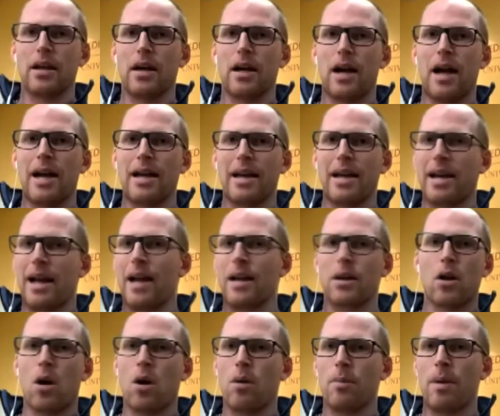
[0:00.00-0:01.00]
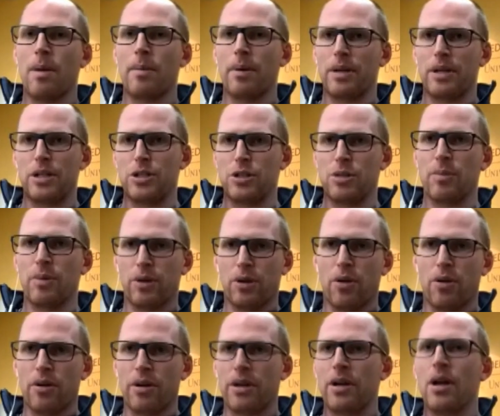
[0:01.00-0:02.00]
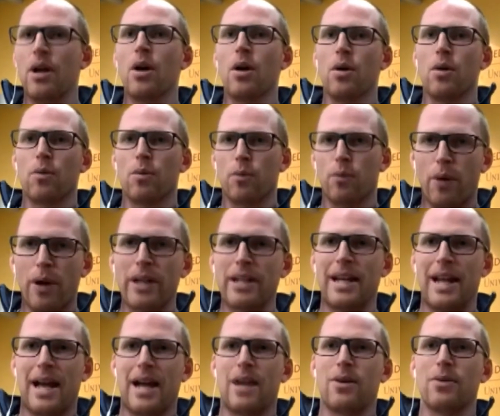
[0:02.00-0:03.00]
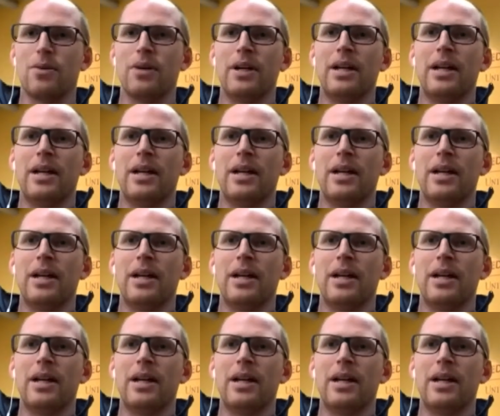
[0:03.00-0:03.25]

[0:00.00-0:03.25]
I got to call my buddy Jim McGurran right now